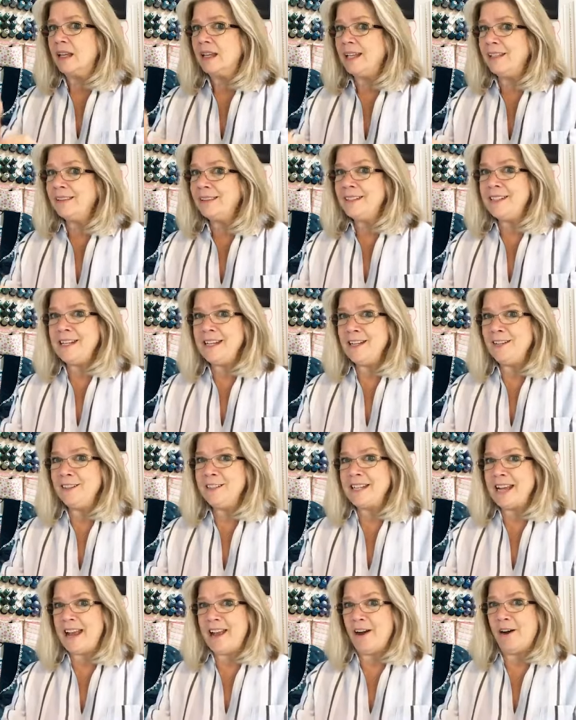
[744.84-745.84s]
Get the needle
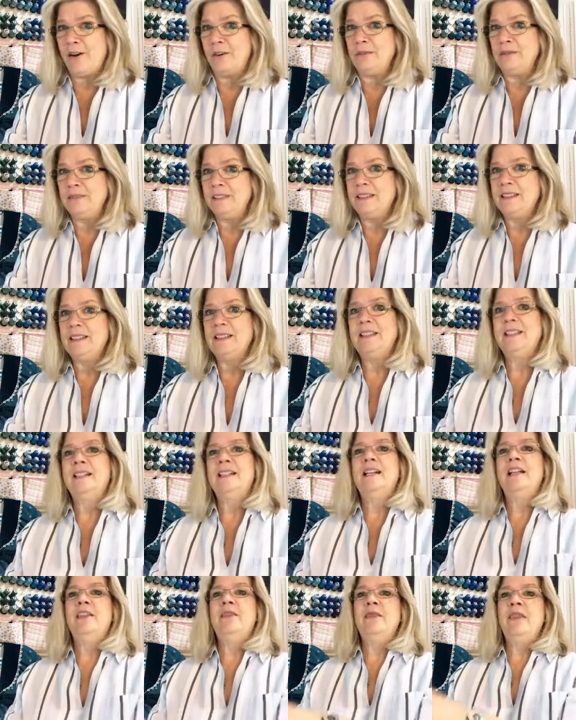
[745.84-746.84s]
down,
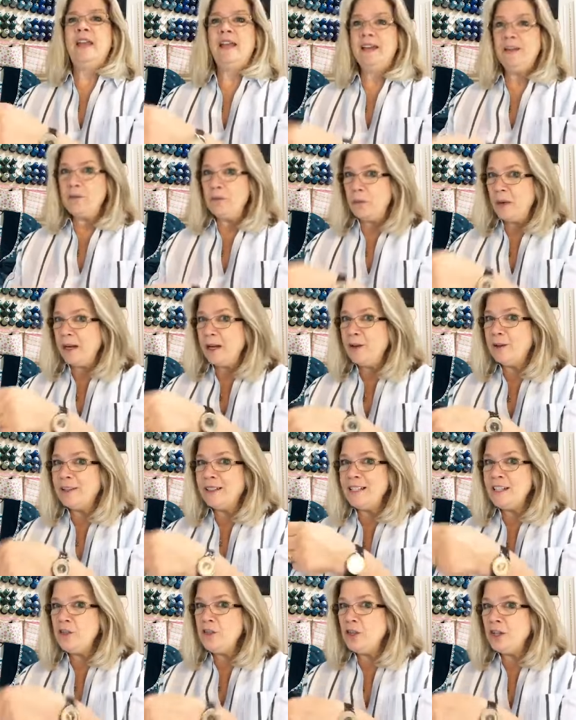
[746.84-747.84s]
then
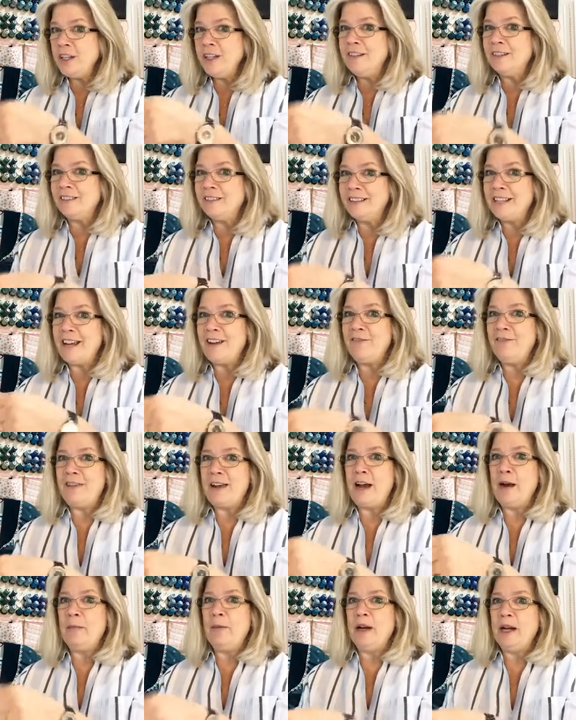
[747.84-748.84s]
wiggle and jiggle that
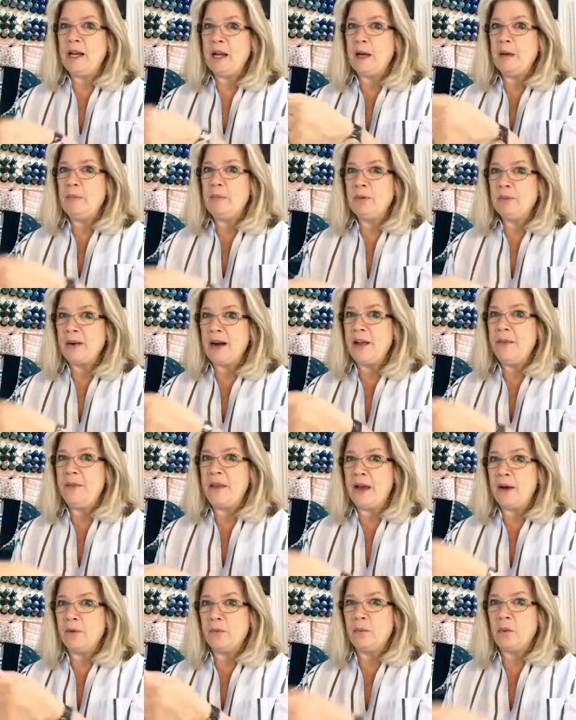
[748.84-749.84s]
fabric up around
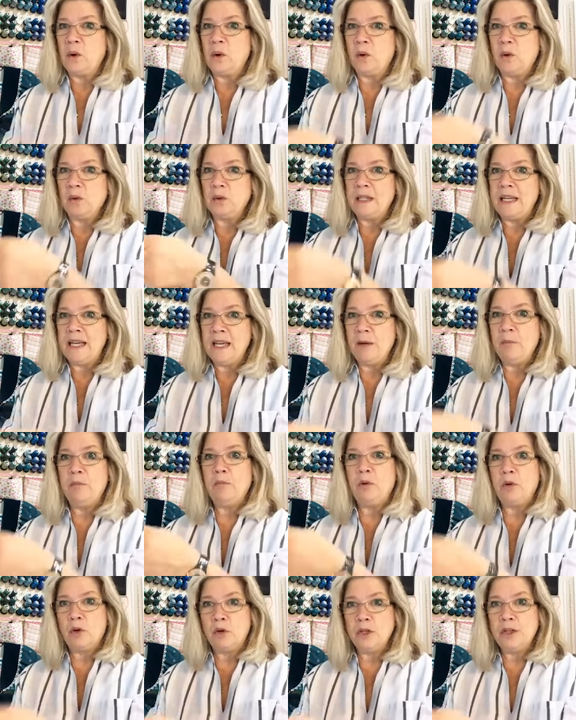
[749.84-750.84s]
that rolled hem
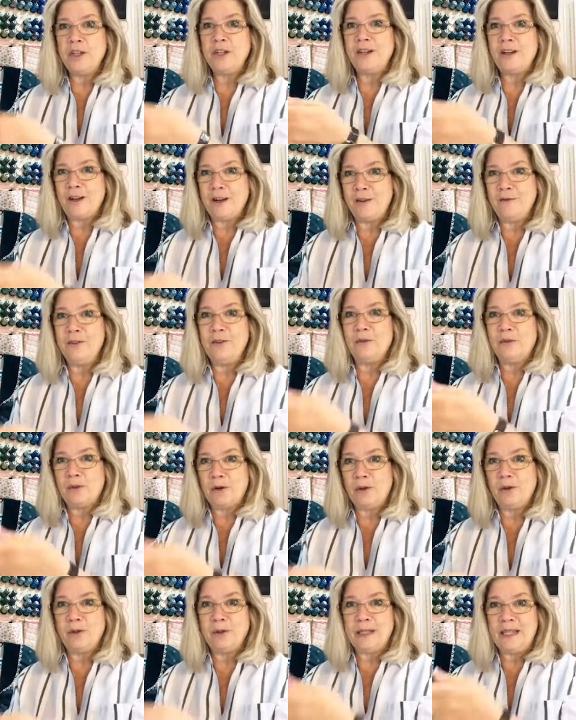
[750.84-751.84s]
portion of the
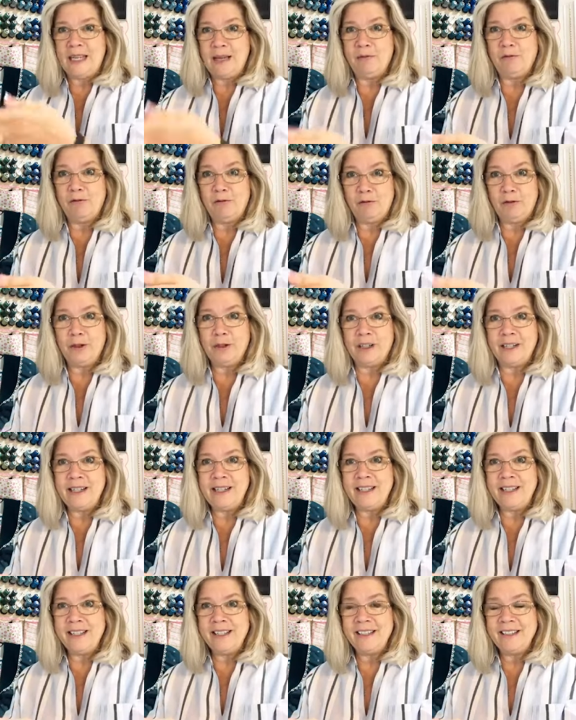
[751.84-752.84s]
rolled hem
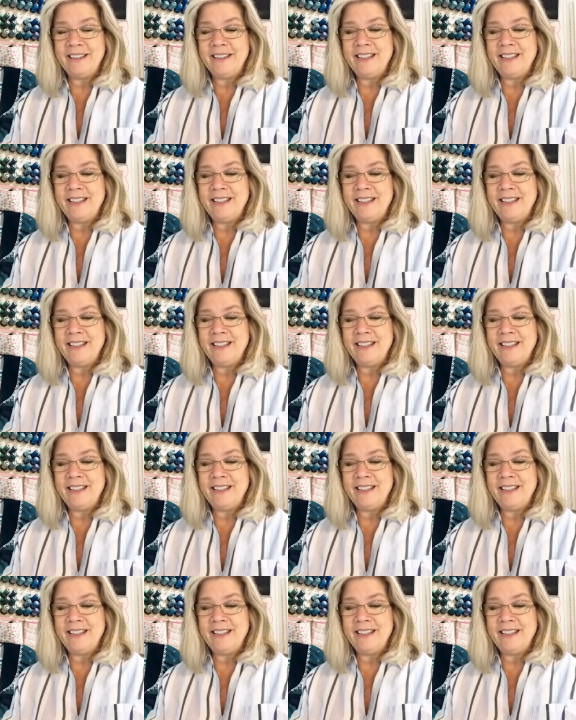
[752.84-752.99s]
foot.